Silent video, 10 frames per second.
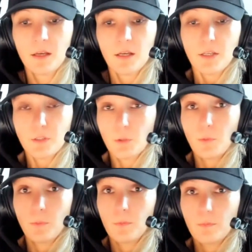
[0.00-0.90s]

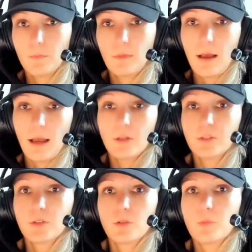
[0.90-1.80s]
So I
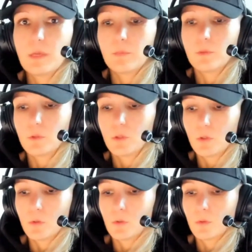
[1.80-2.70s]
also know people
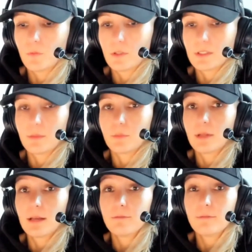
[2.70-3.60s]
who, for example,
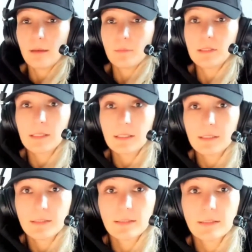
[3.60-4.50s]
have
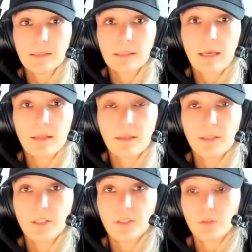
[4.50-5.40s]
families and they
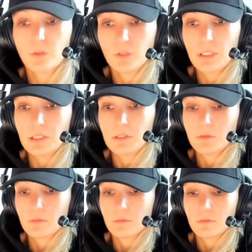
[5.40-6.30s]
just need
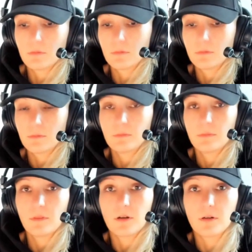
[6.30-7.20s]

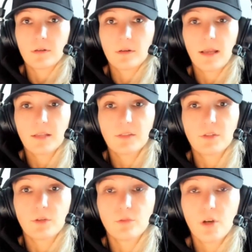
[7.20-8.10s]
their
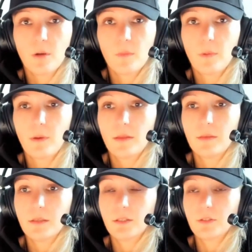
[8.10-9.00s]
SEO job
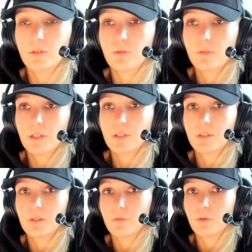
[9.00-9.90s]
and they need to finish
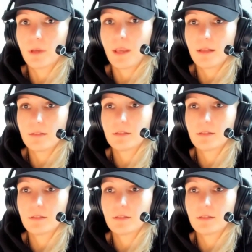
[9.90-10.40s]
it, forget,